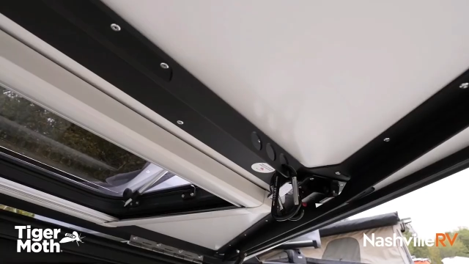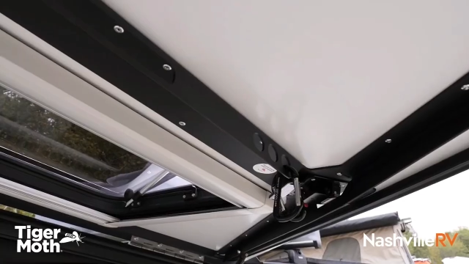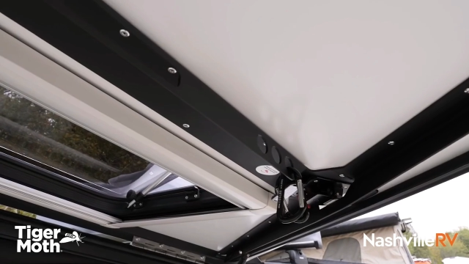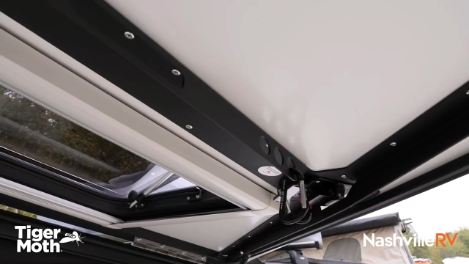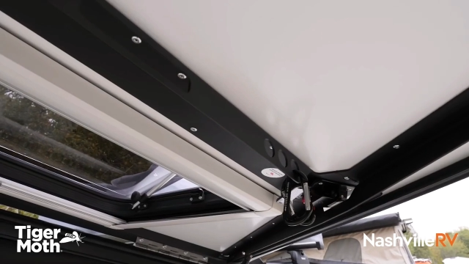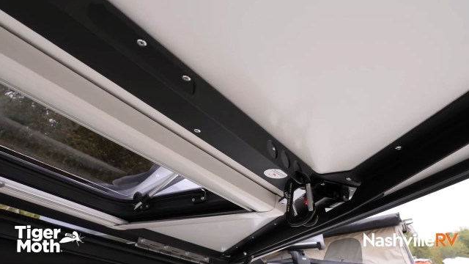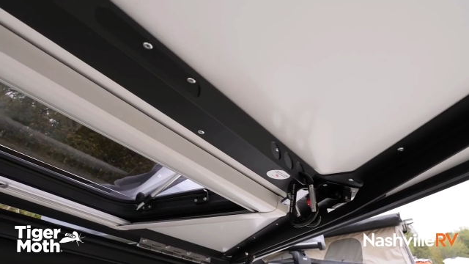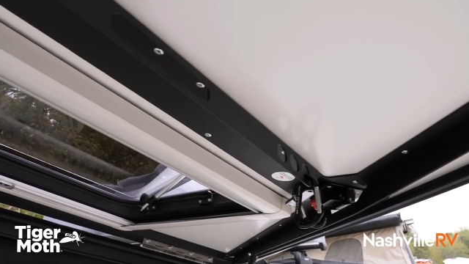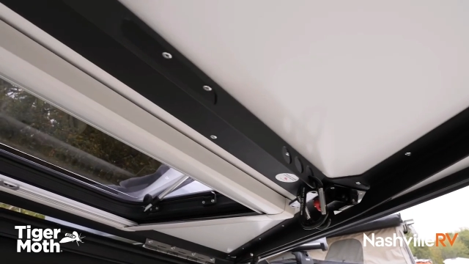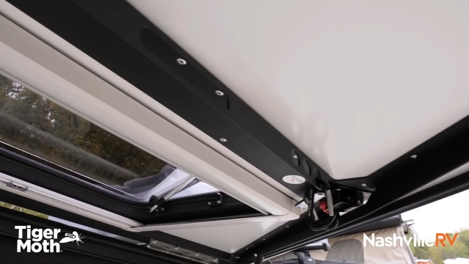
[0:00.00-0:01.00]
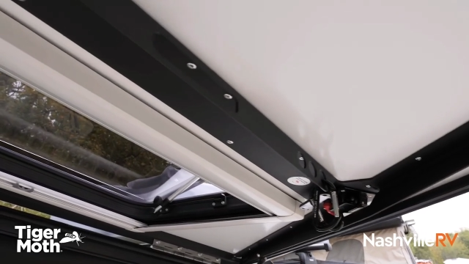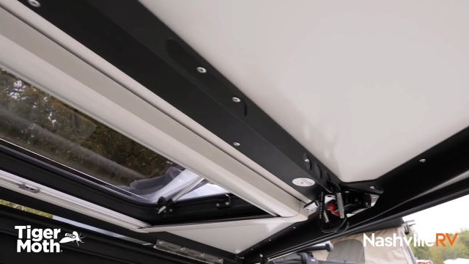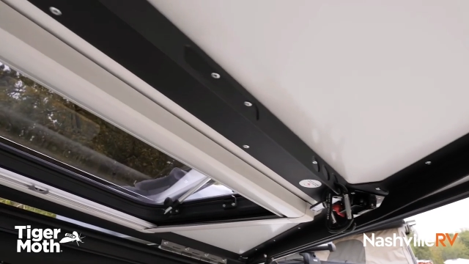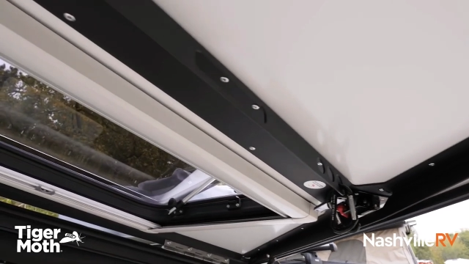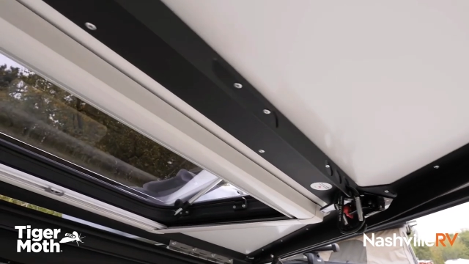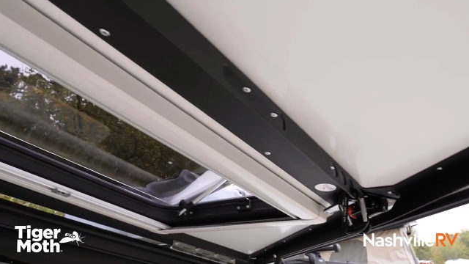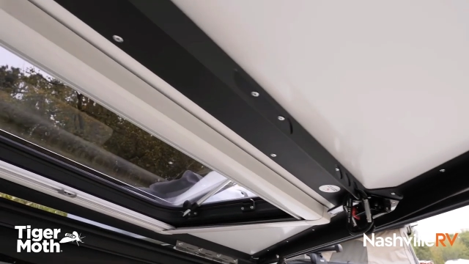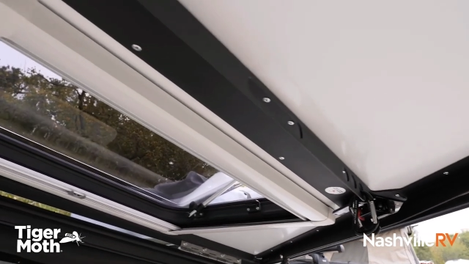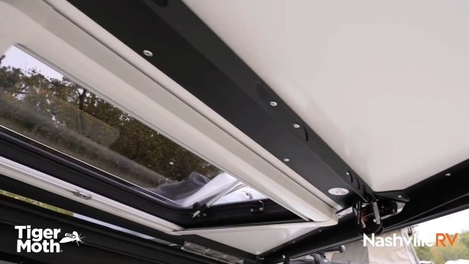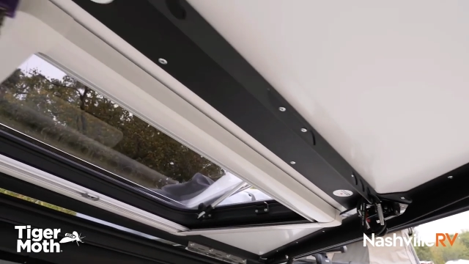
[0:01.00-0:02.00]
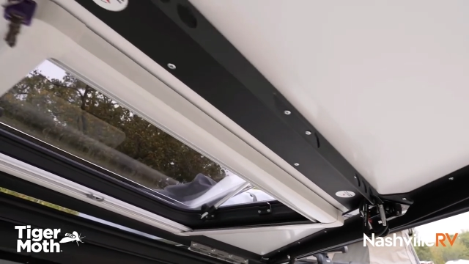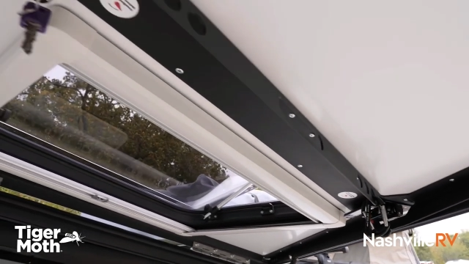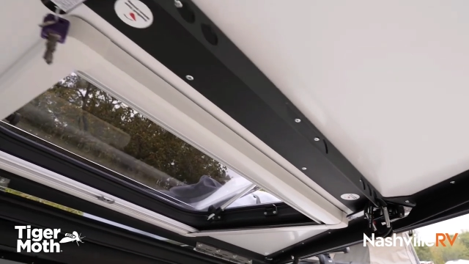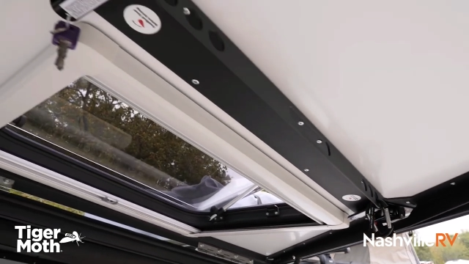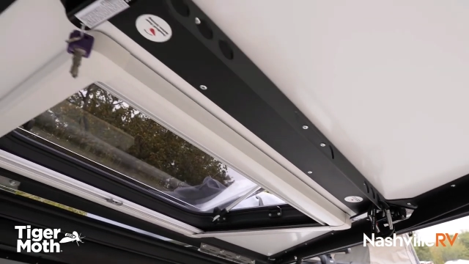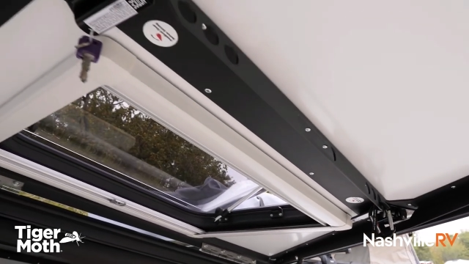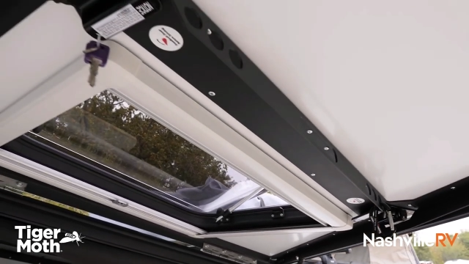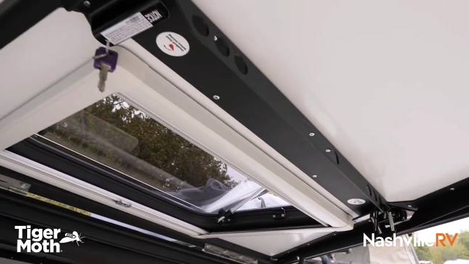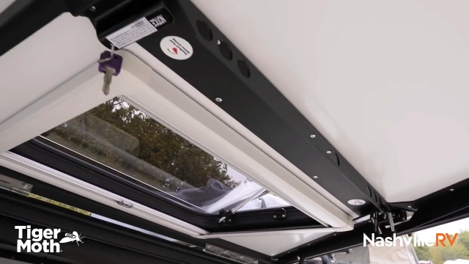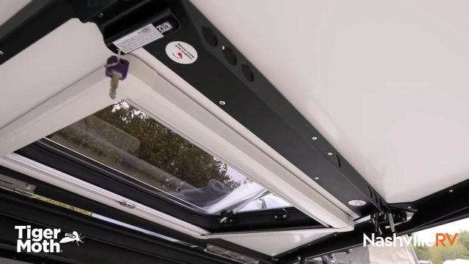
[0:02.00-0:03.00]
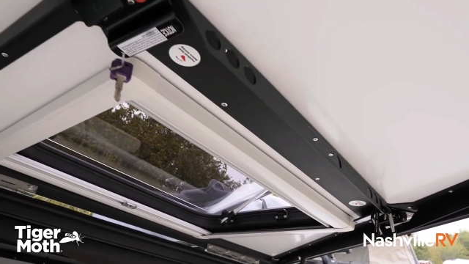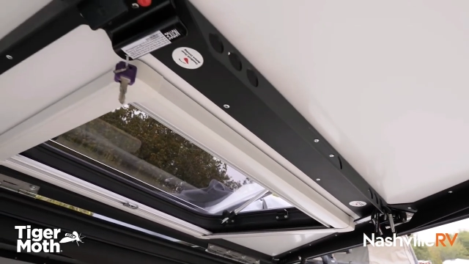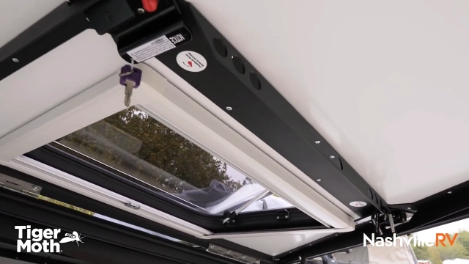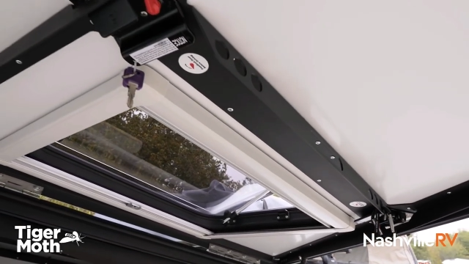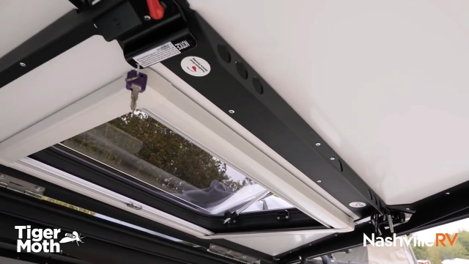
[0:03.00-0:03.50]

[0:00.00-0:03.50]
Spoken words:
[unreadable: no face in view]